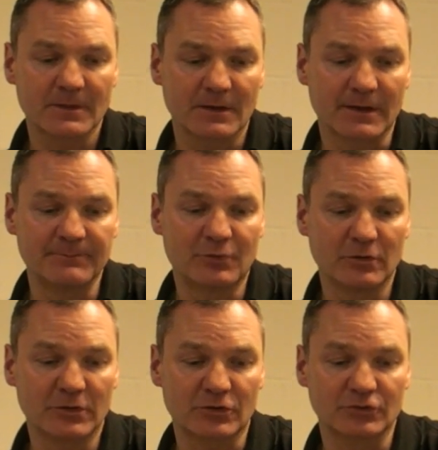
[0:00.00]
and
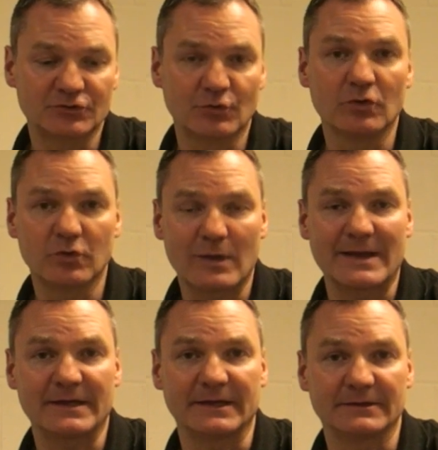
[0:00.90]
pull the clutch all the
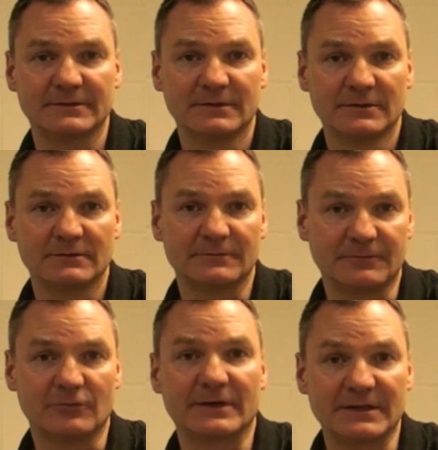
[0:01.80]
way in
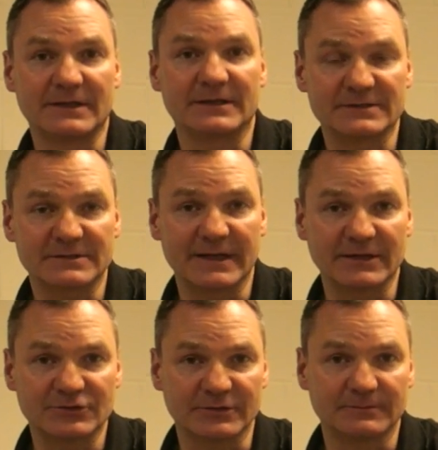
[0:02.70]
for a gear
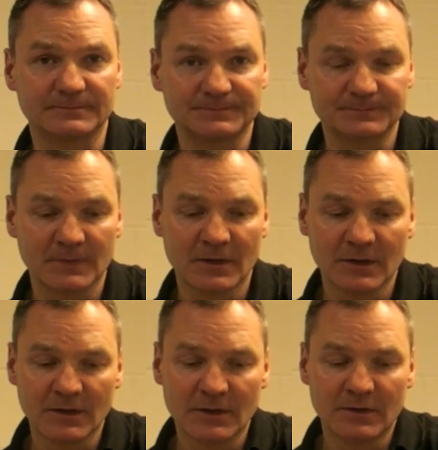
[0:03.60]
selection.
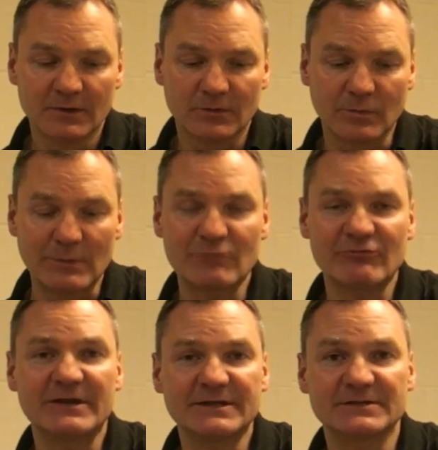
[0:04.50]
When we're
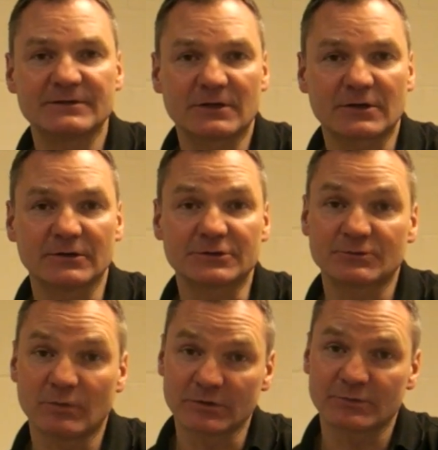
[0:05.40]
releasing the clutch,
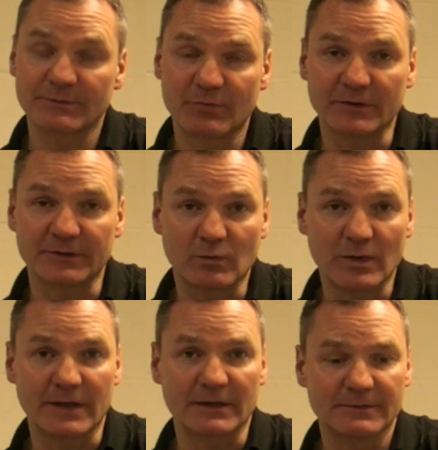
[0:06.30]
once we're pulling
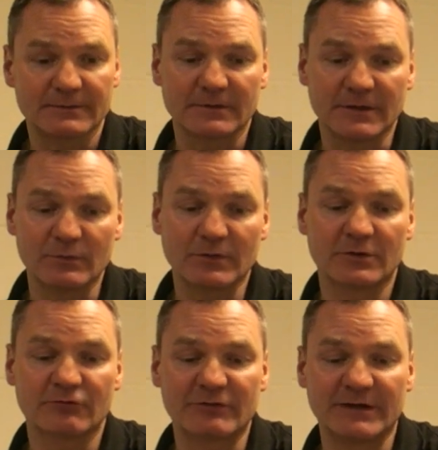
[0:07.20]
away, then we're
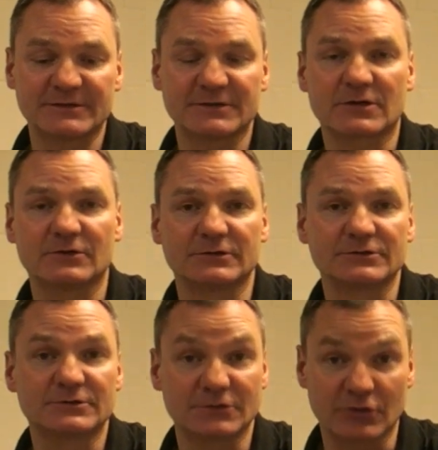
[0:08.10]
going to release the
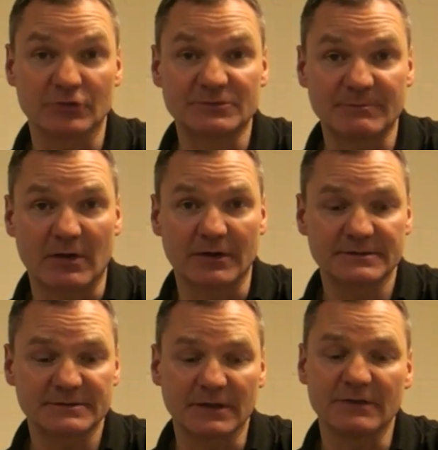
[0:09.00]
clutch to clutch
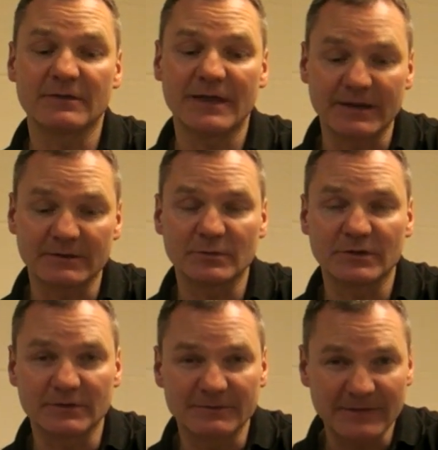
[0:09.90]
bite, and then we're
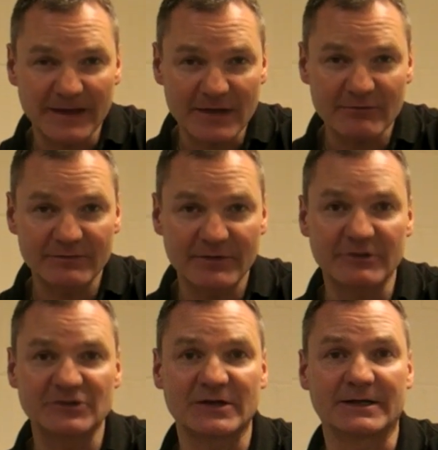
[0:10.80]
going to
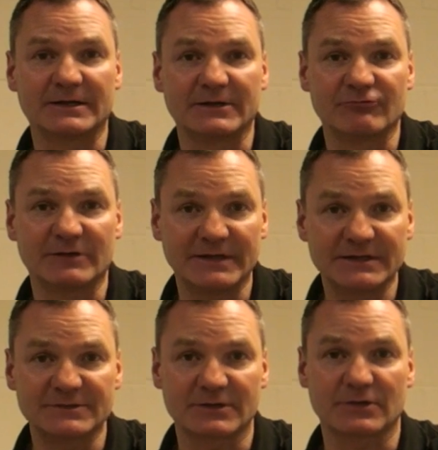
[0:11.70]
very gently
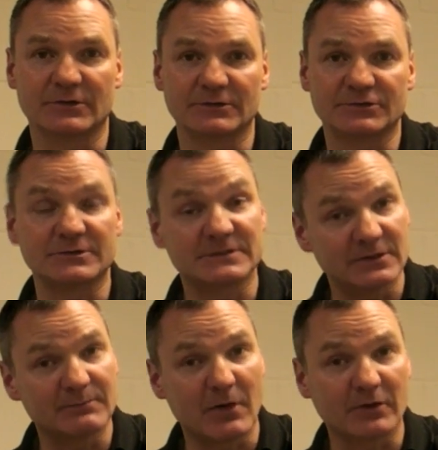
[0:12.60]
release the clutch until
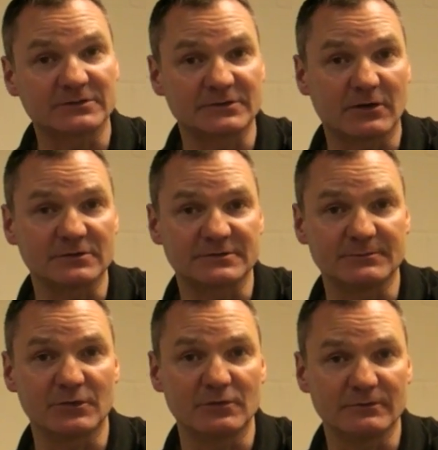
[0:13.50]
the bike starts to
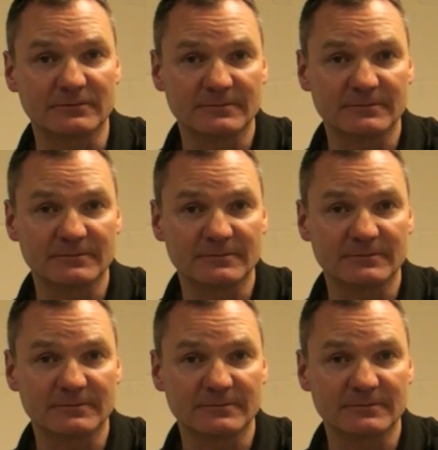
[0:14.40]
move.